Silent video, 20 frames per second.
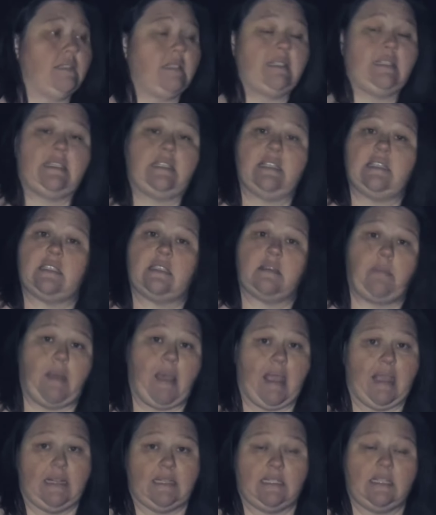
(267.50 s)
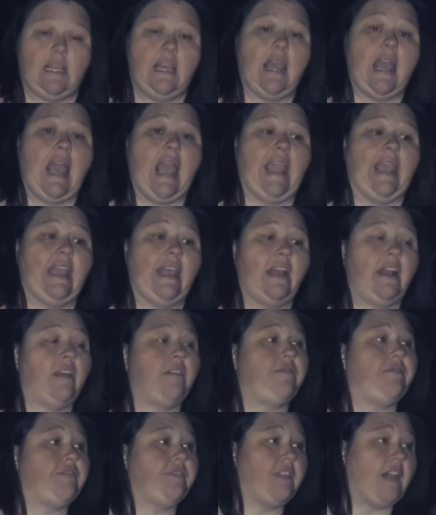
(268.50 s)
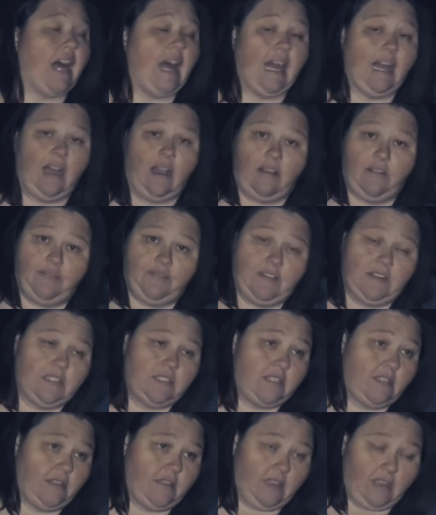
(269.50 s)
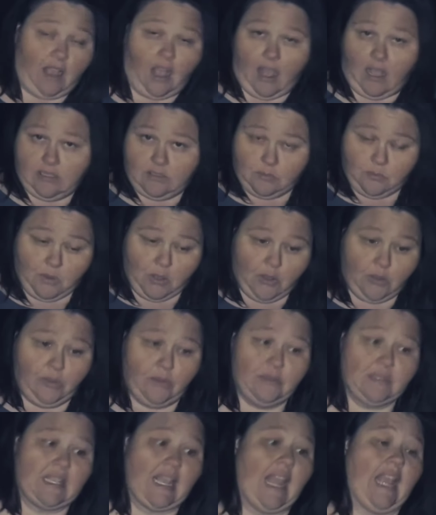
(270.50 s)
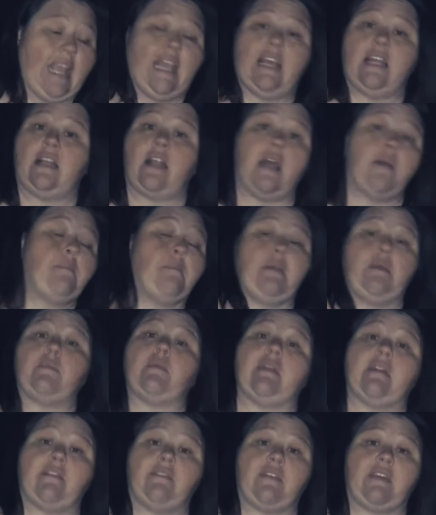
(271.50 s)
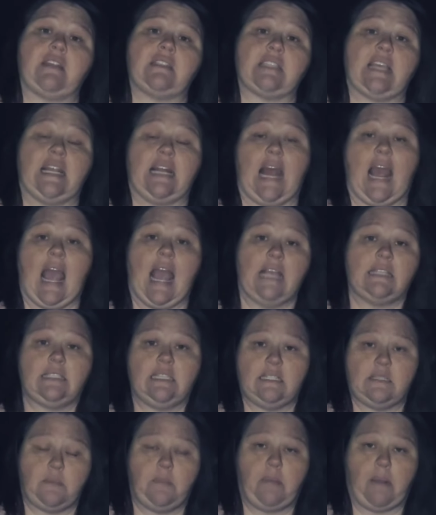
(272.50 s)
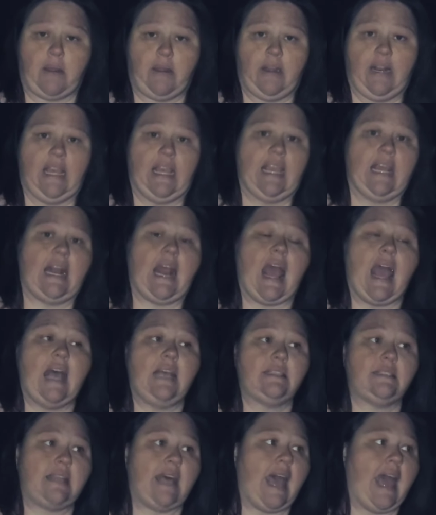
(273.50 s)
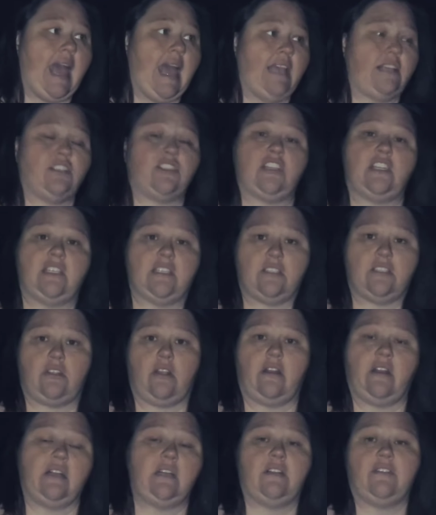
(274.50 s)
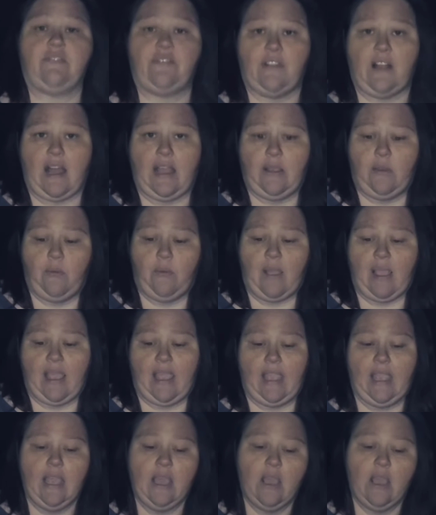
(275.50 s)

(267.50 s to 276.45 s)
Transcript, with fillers: dissipate and fly off into the cosmos and be rid of it. And as it's burning and as the ash is starting to fly away,